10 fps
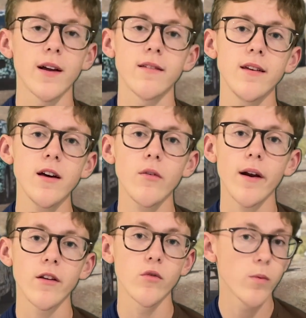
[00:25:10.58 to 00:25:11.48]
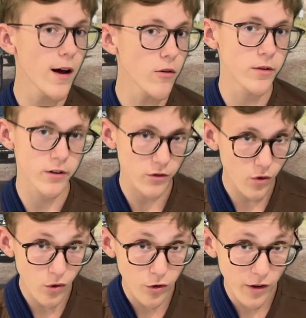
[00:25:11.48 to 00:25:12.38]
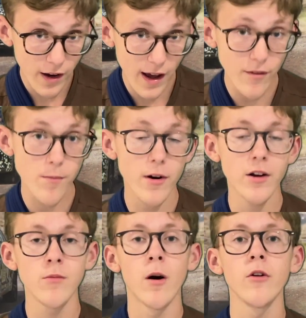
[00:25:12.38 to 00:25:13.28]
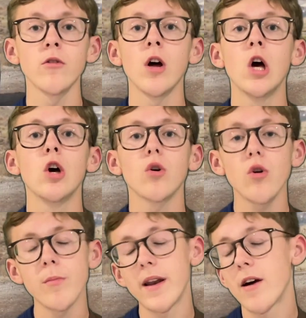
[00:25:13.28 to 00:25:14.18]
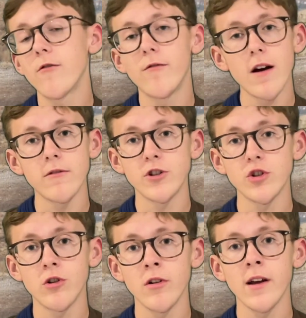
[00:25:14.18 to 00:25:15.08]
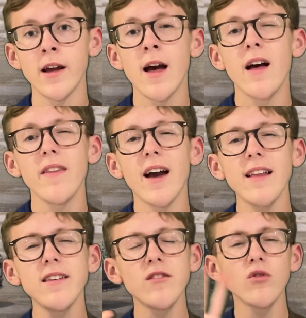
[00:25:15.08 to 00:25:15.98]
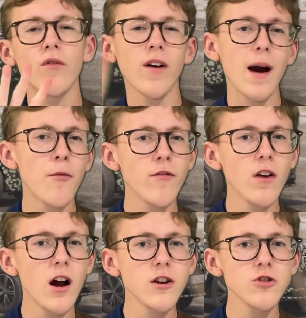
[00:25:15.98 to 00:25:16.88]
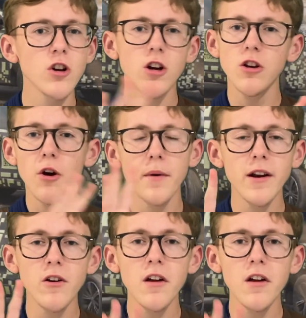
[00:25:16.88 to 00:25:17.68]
Tiguan as well, which is also going to have a brand new model coming out very shortly. It had this sort of camouflage going on.